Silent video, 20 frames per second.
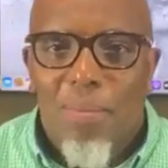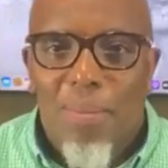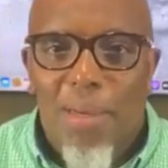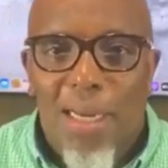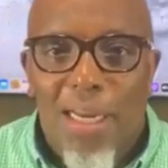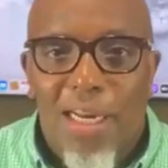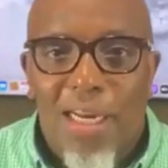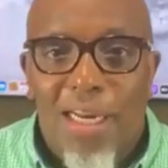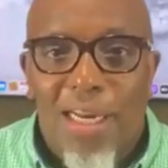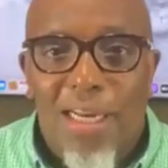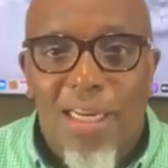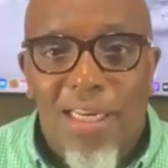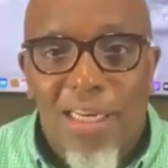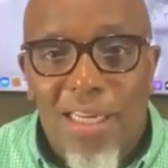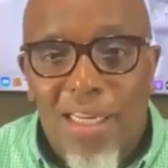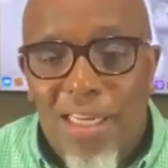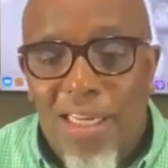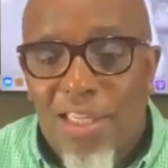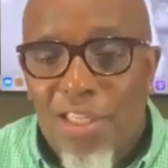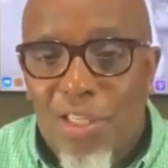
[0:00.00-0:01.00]
Man, that
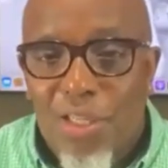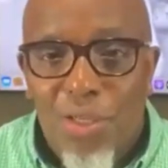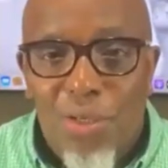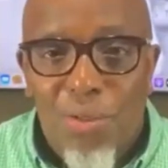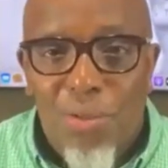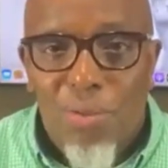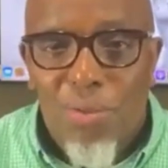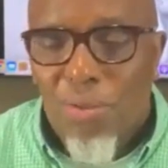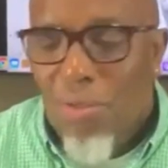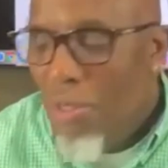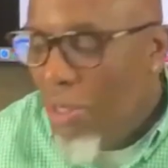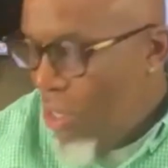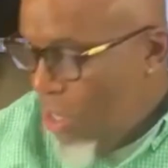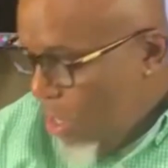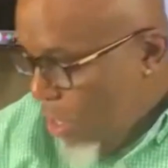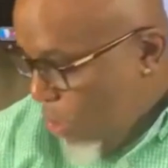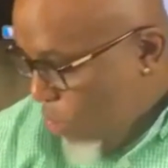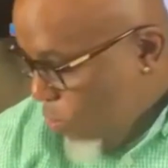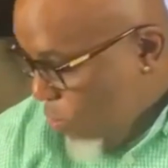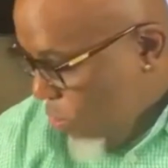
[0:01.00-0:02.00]
needs to
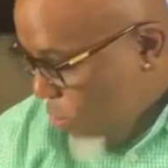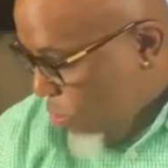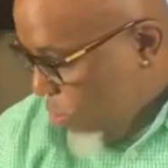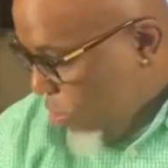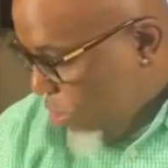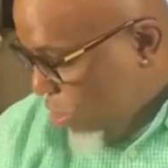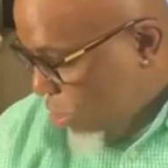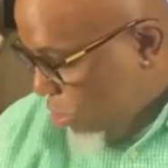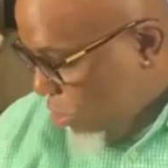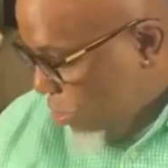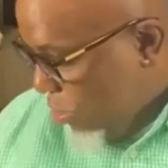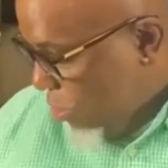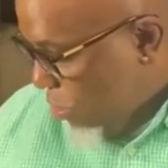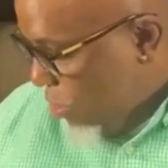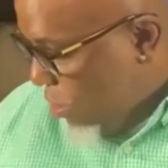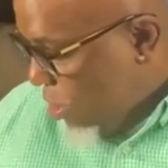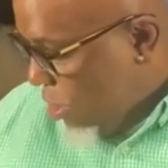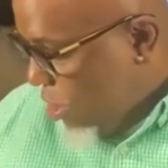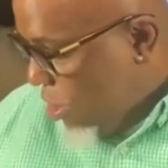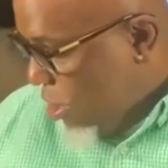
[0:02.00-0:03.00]
or wants to
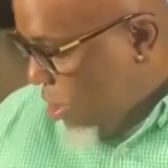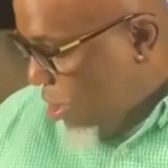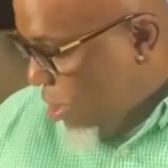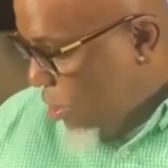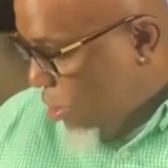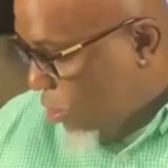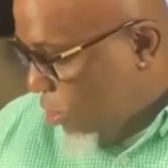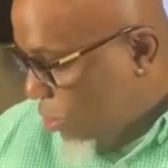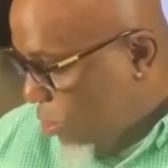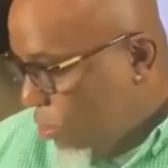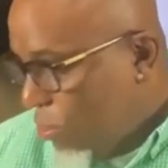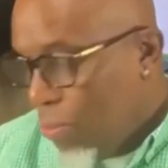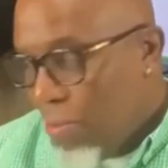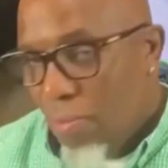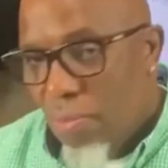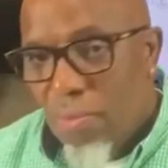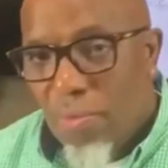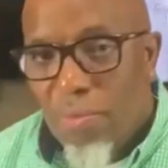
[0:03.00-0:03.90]
hear the truth.